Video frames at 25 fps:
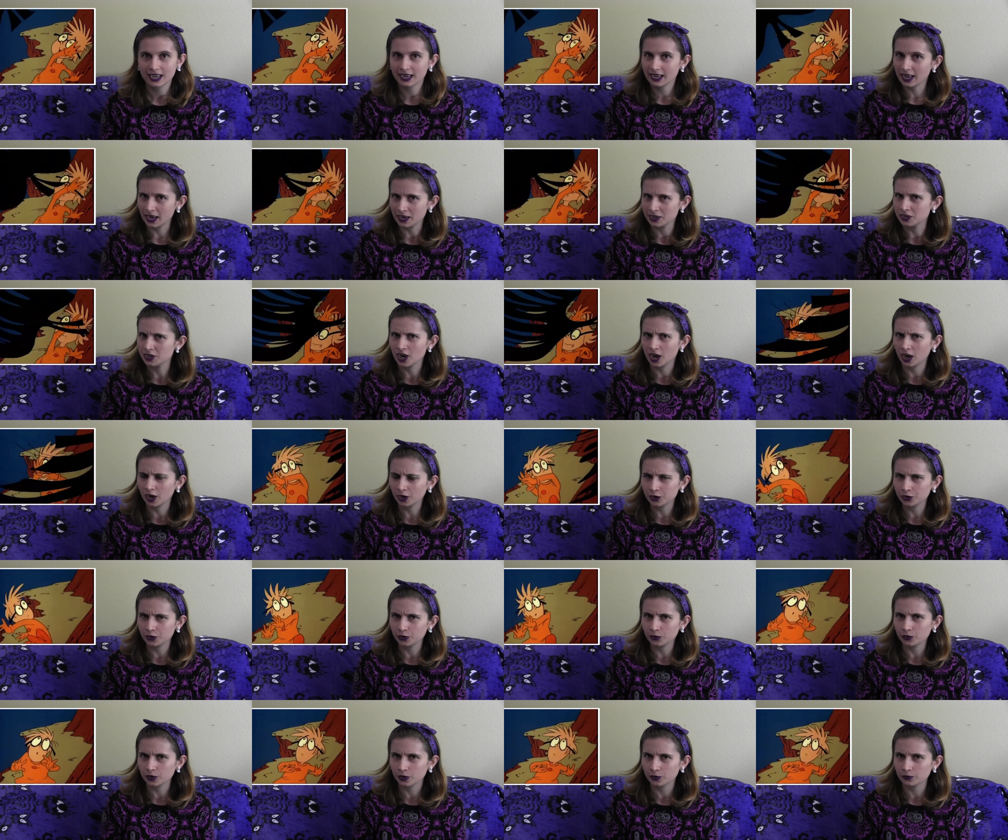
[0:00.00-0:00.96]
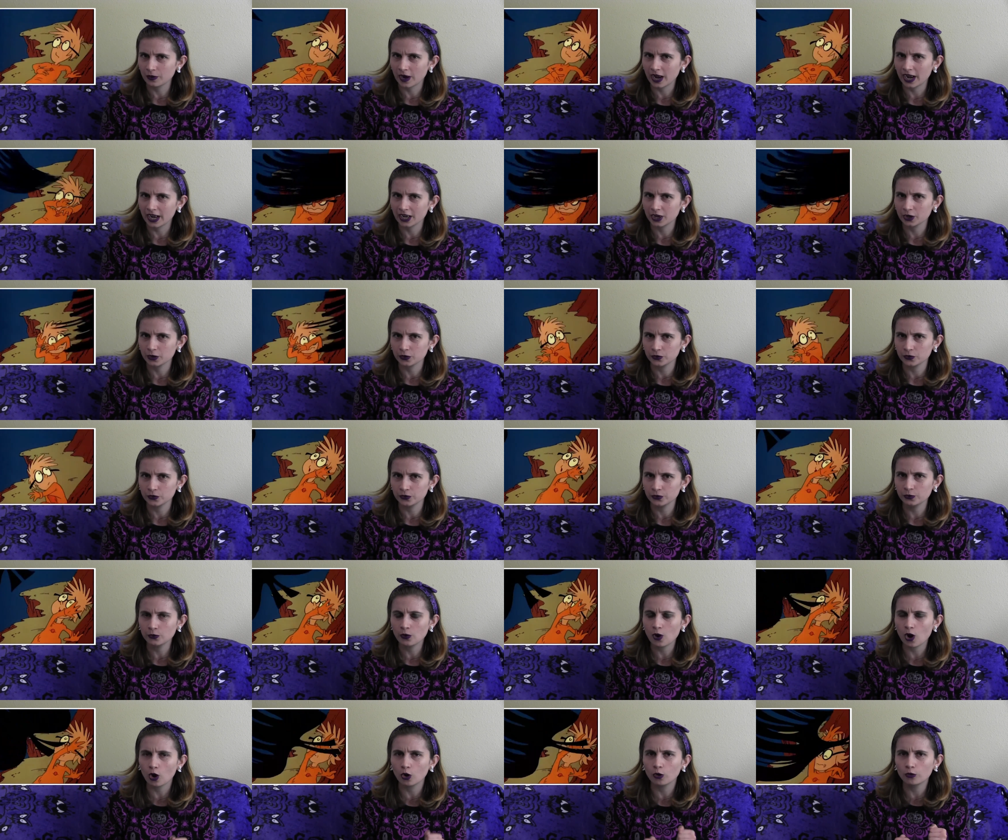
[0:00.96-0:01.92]
Can young Ukiah
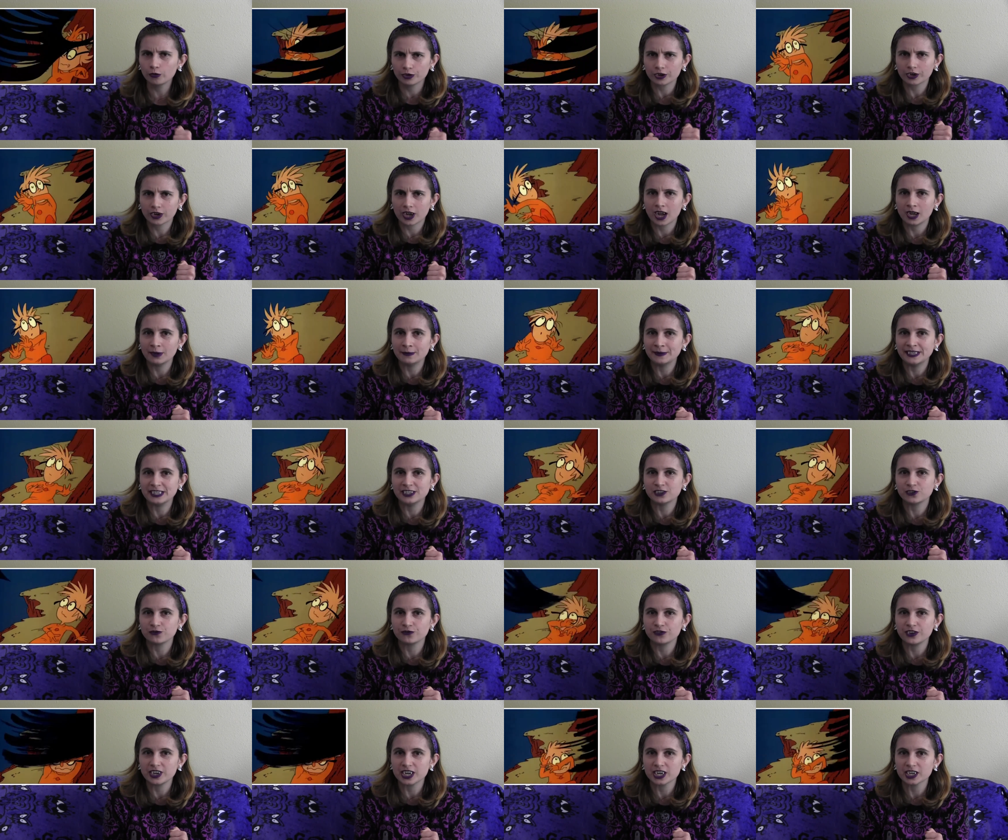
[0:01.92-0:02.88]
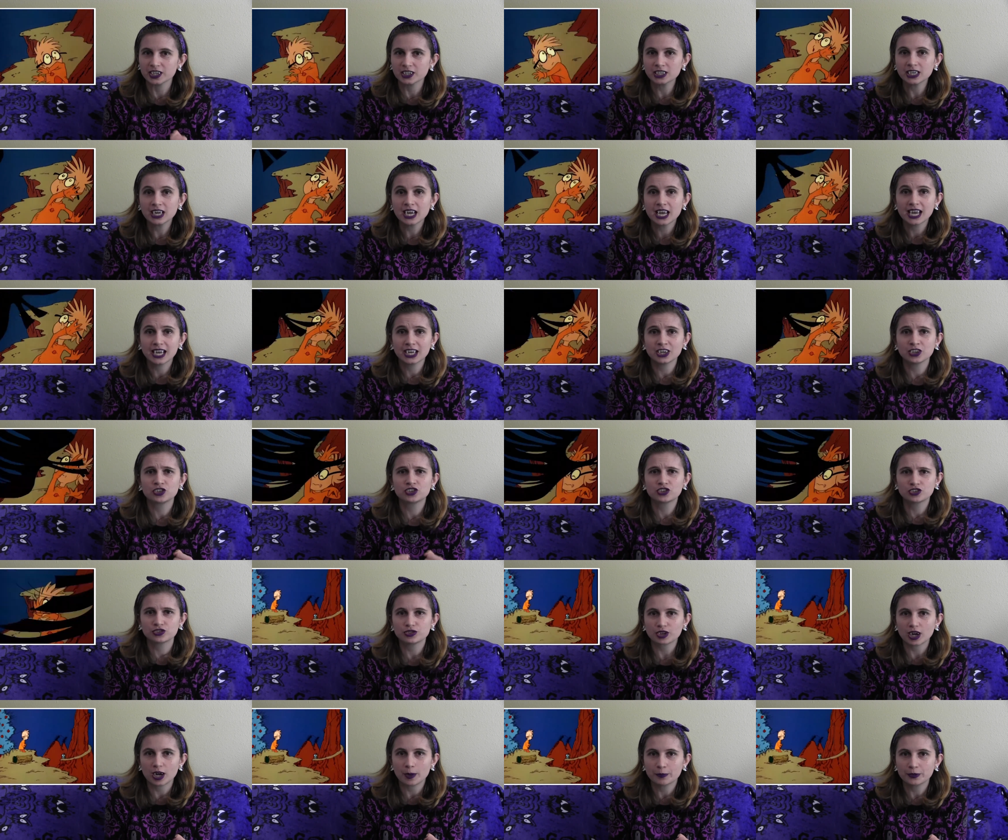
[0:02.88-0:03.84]
Who overcome his fear and
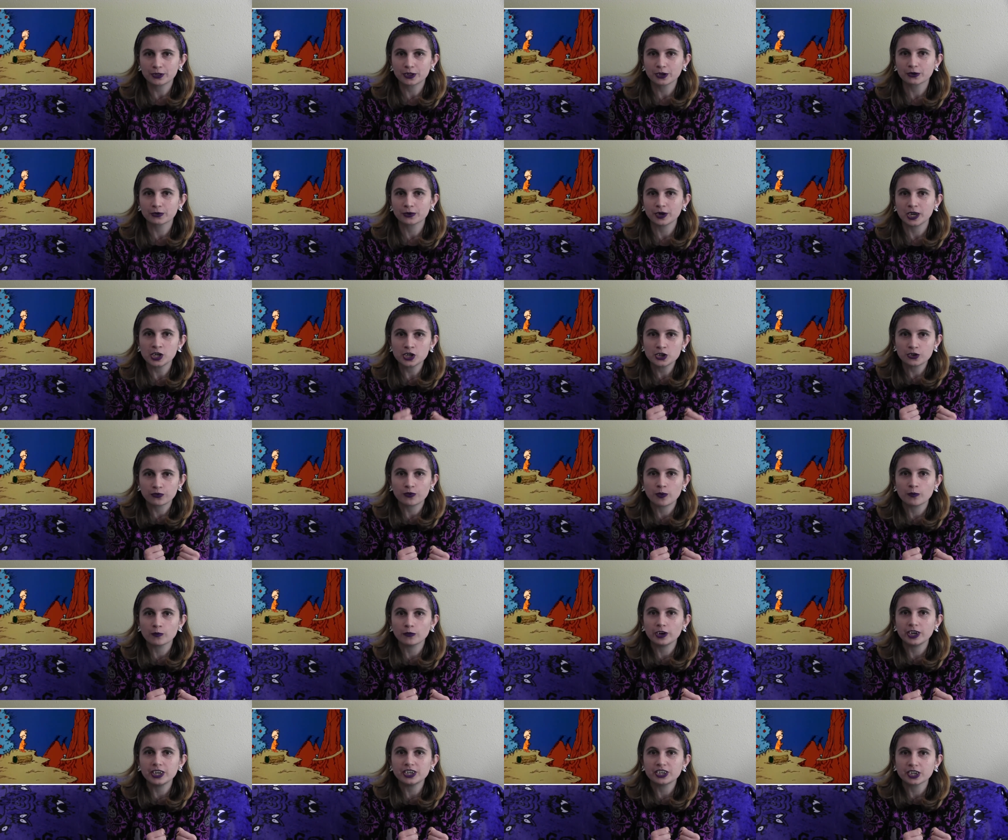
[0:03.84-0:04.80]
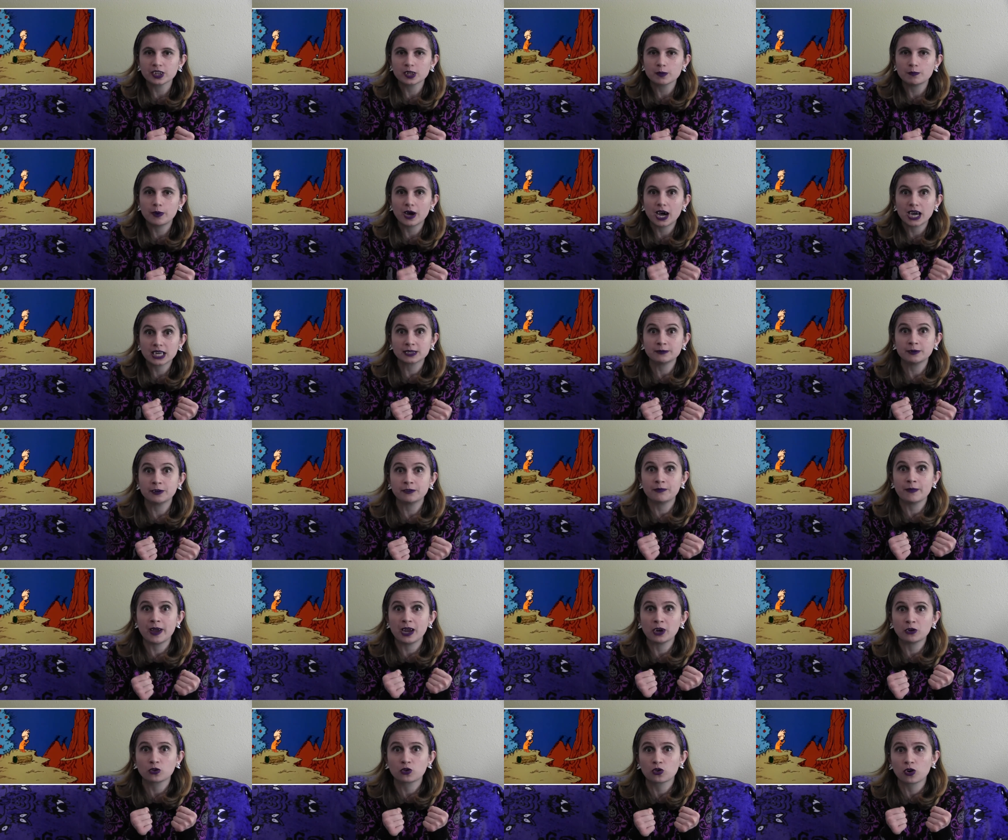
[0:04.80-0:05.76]
stop the Grinch from reaching the bottom of
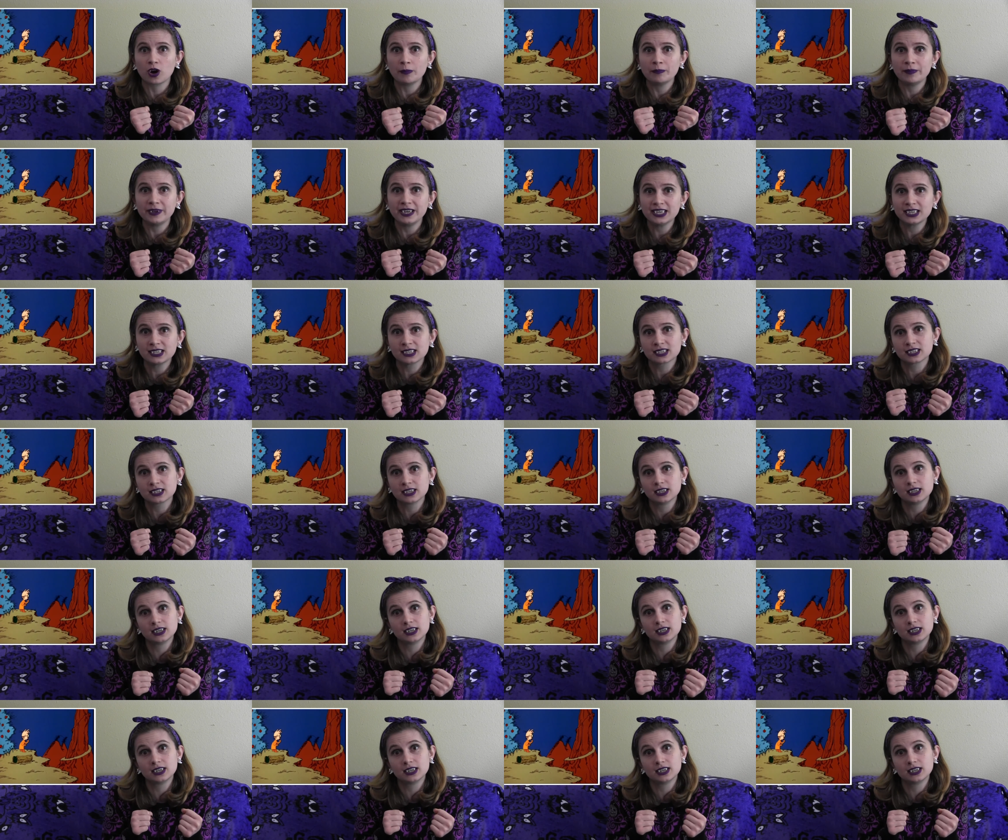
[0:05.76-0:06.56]
Mount Crumpet?